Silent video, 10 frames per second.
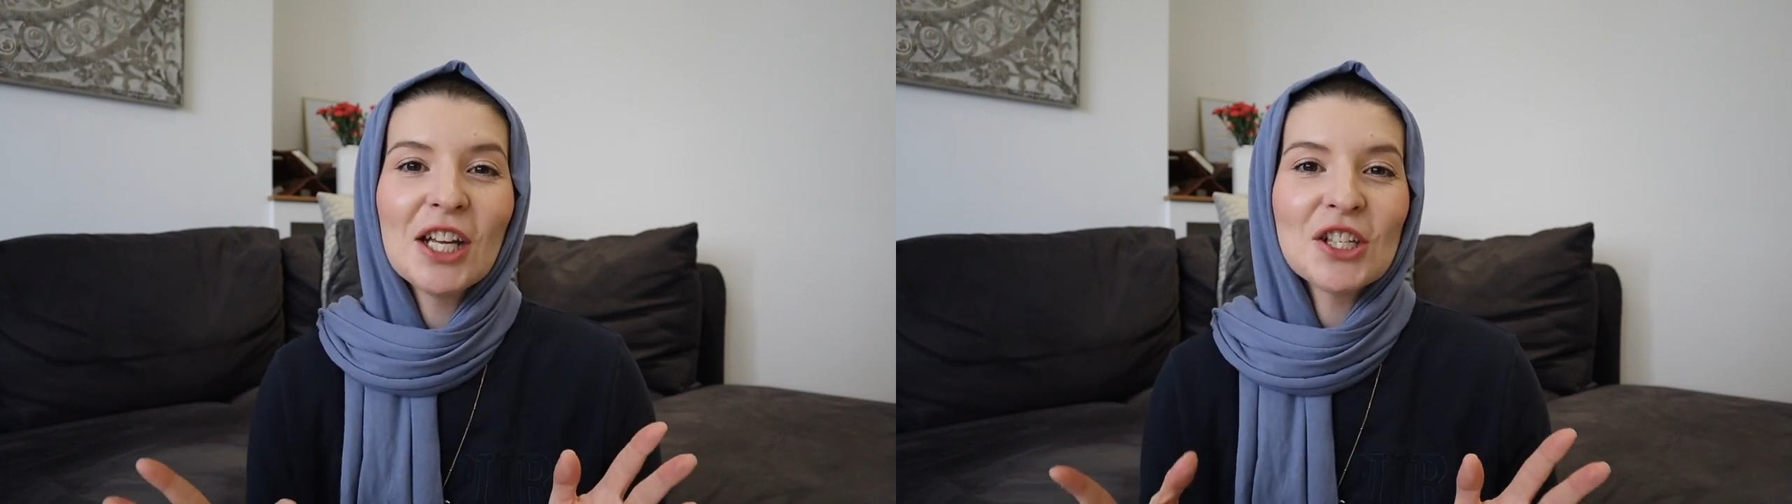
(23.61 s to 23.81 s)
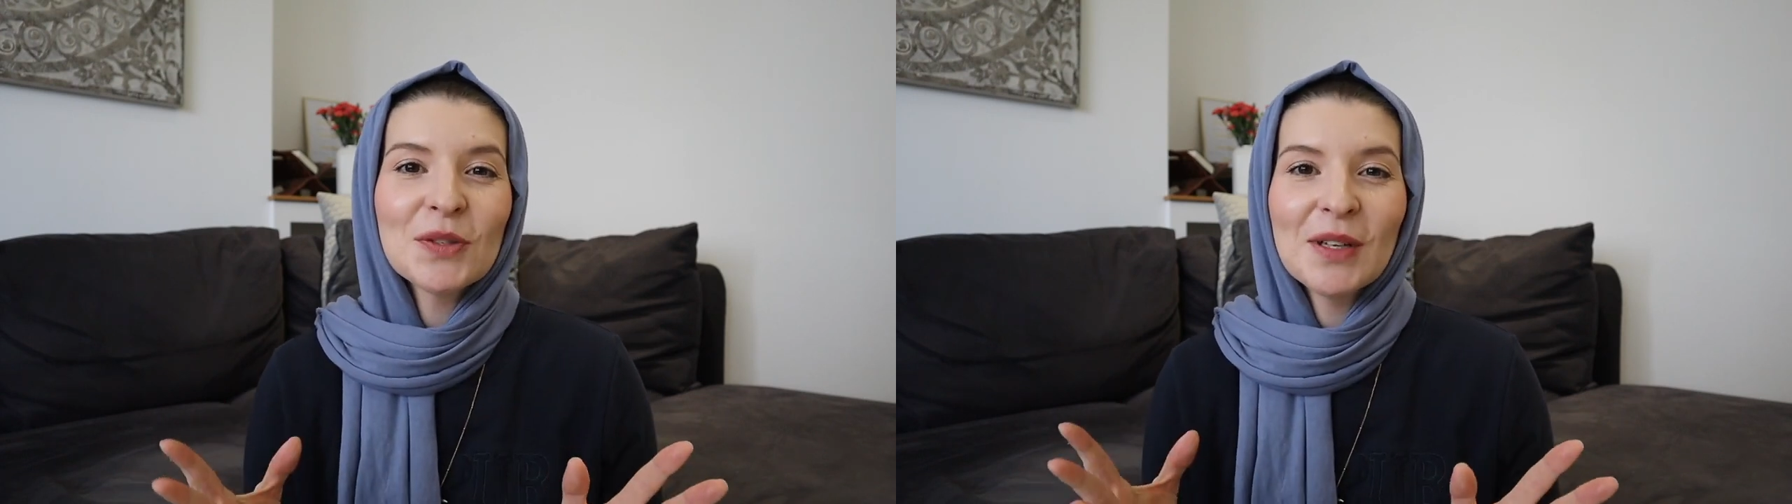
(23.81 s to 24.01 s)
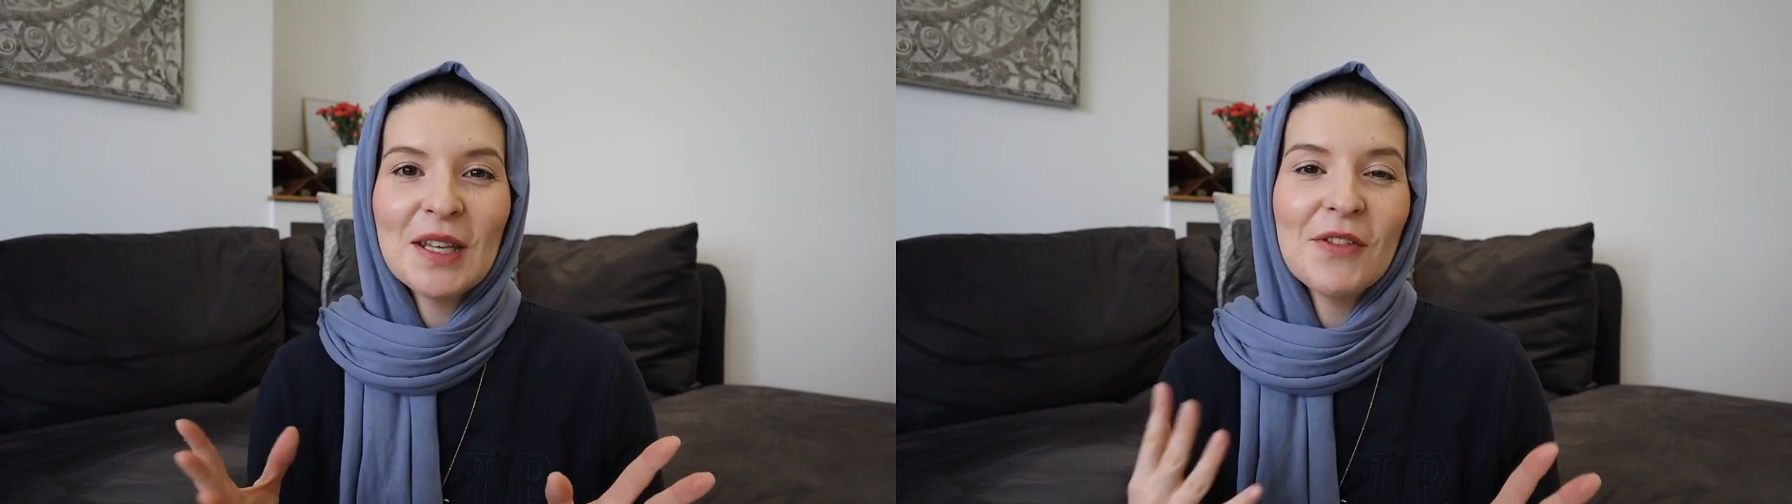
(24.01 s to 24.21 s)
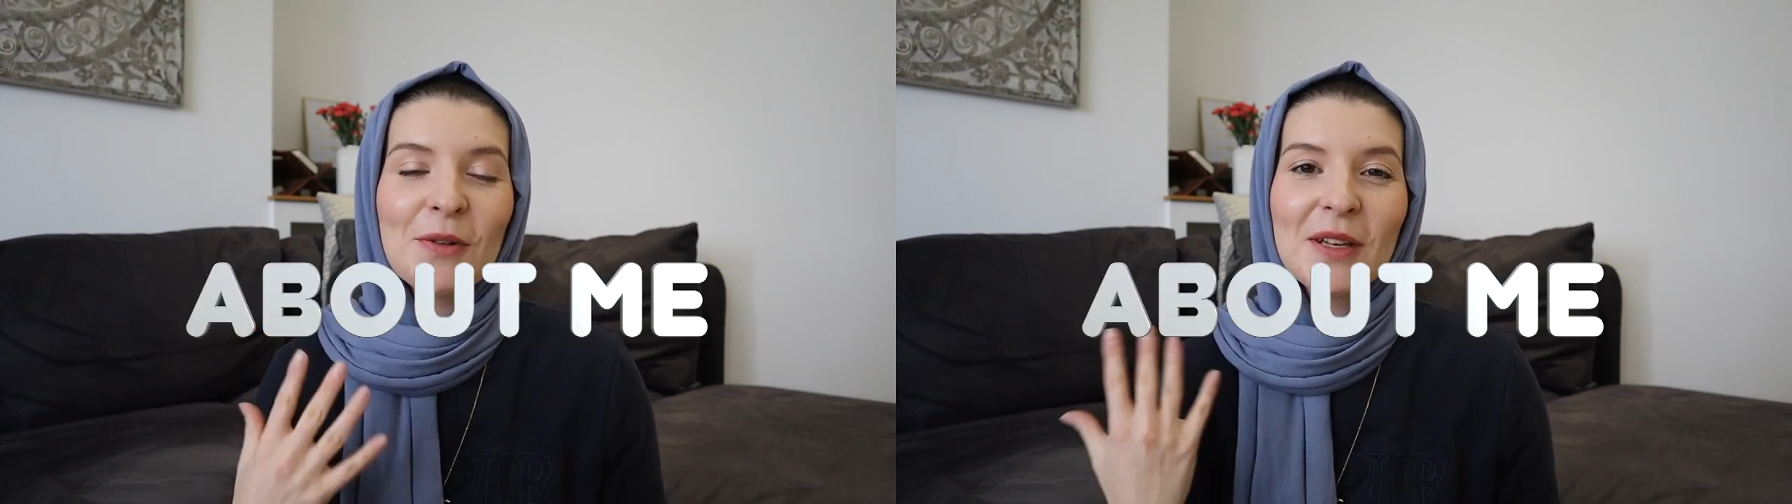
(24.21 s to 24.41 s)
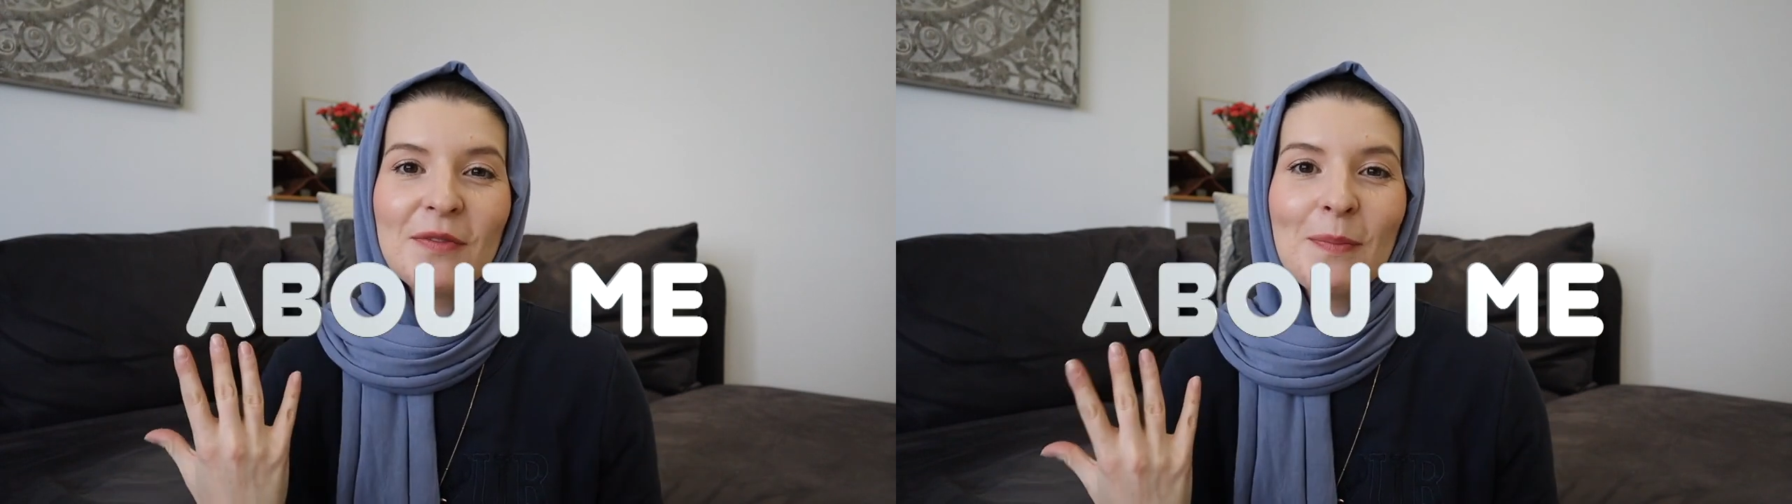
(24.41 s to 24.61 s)
I just want to give
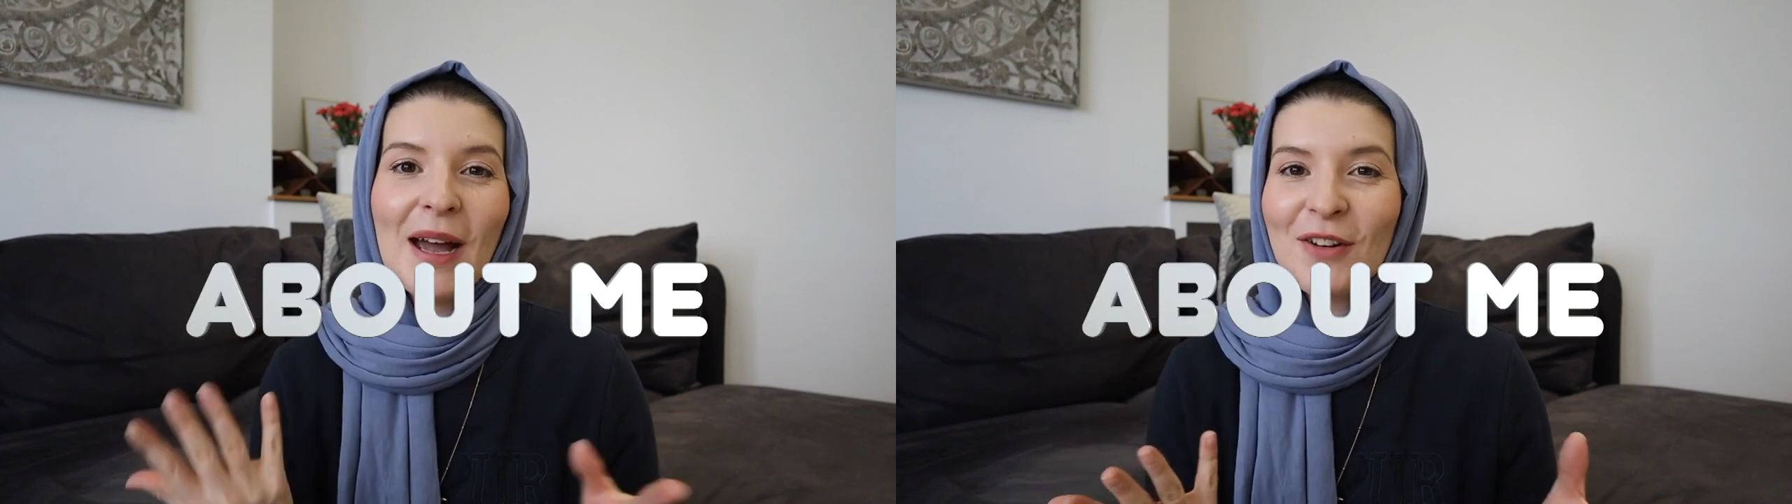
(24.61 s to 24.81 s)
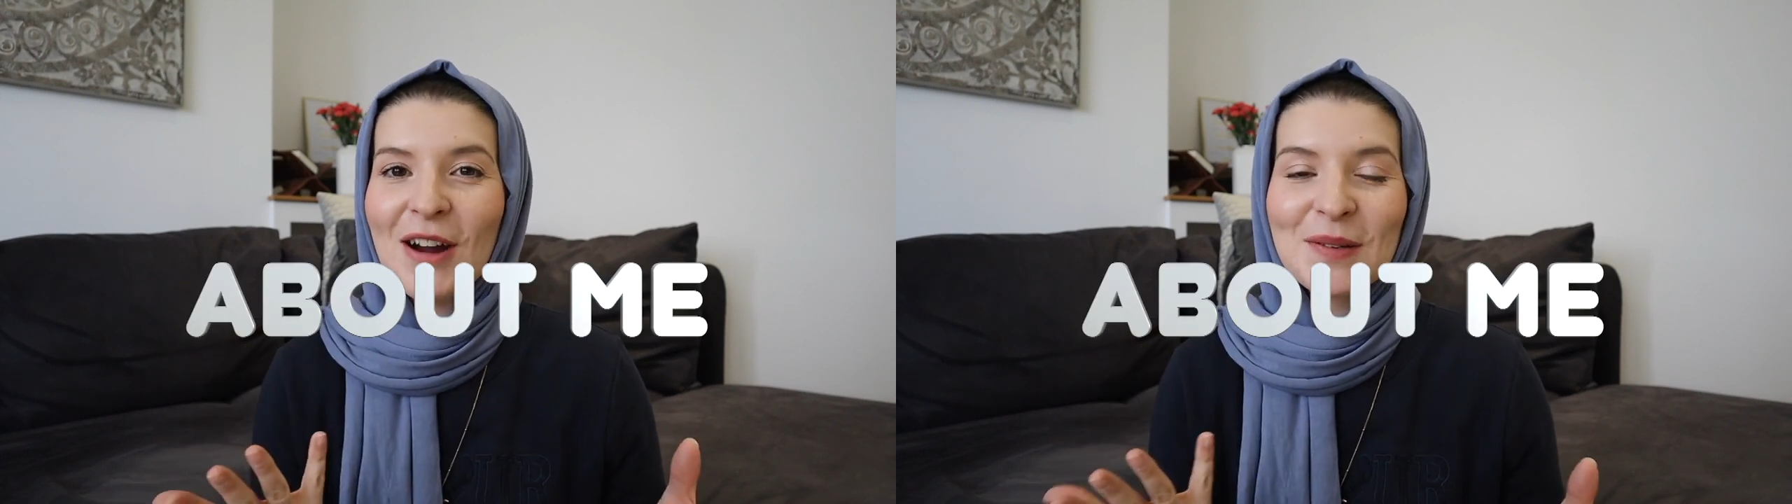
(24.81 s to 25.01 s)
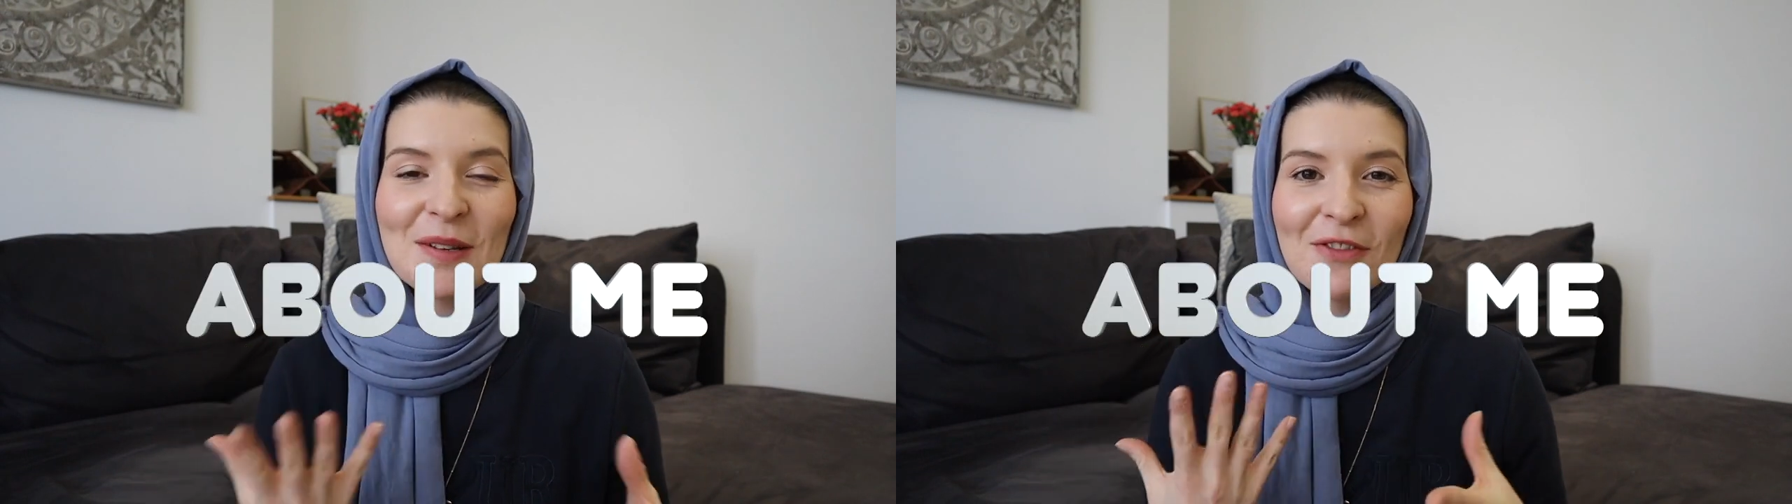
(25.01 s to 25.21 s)
you a bit of a background